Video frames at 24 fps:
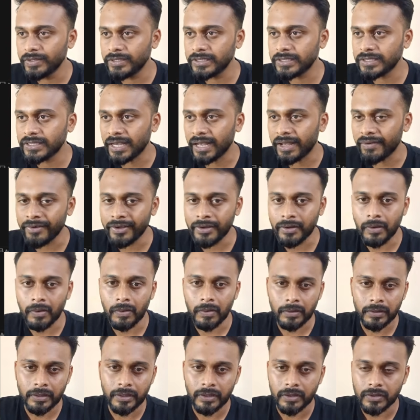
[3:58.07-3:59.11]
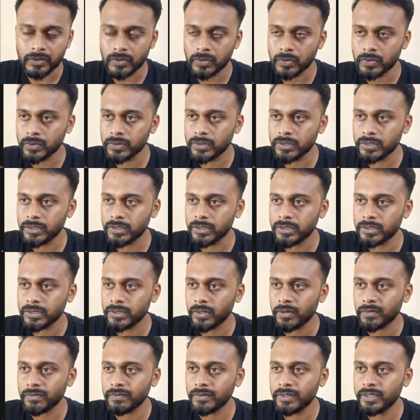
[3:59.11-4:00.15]
which is having all the
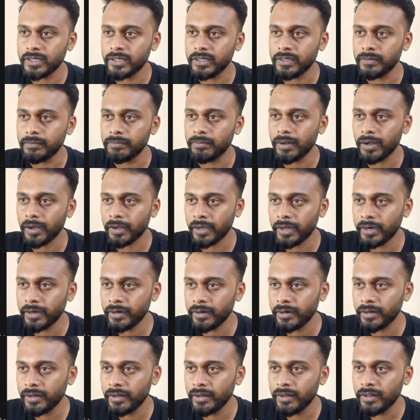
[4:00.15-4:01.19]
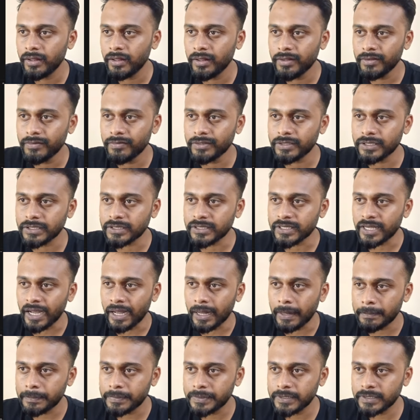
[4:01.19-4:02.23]
resources of the backend, which is the
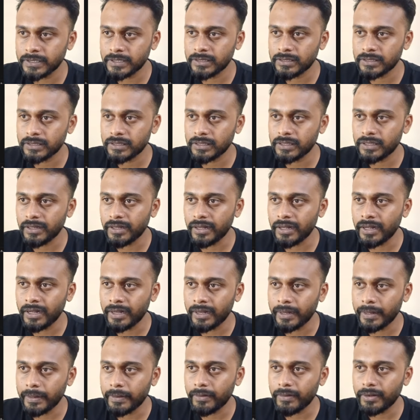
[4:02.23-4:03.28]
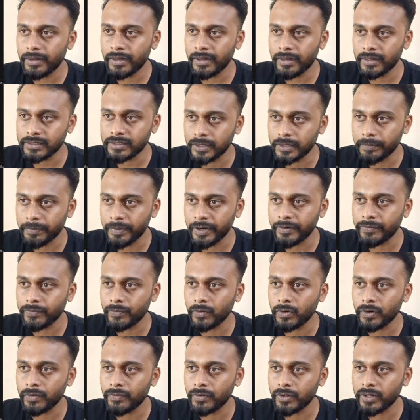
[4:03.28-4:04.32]
app sync, a separate
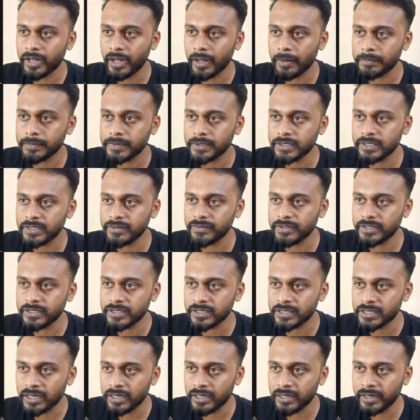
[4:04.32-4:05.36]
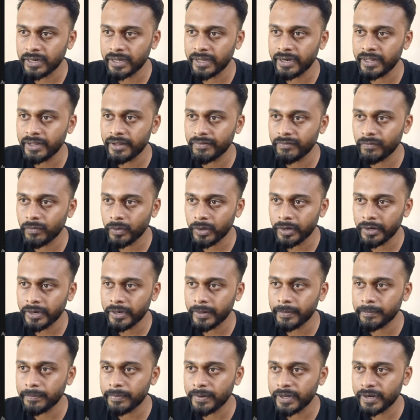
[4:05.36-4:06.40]
folder for the app sync which is containing one
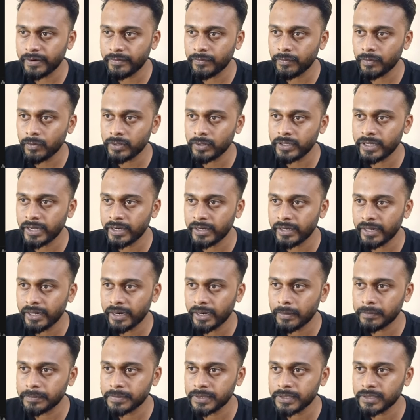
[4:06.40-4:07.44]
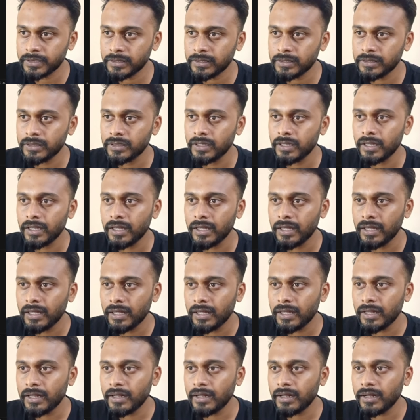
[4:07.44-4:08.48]
template for the entire app sync,
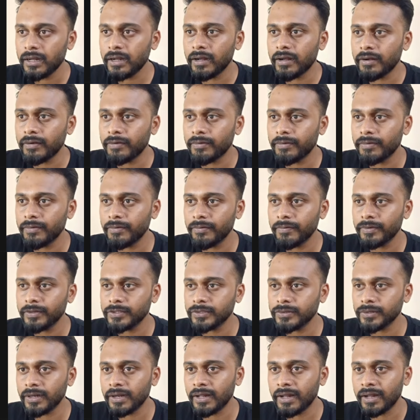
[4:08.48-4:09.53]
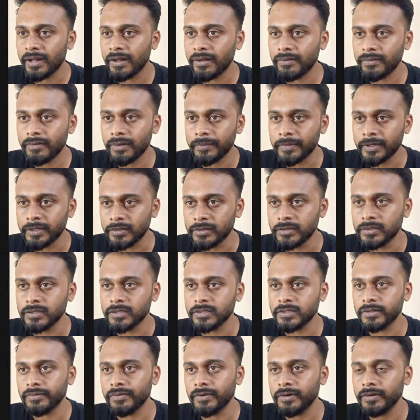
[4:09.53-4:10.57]
which will have, I mean,
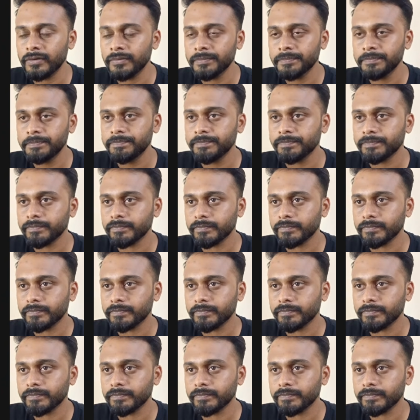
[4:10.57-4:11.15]
this is the one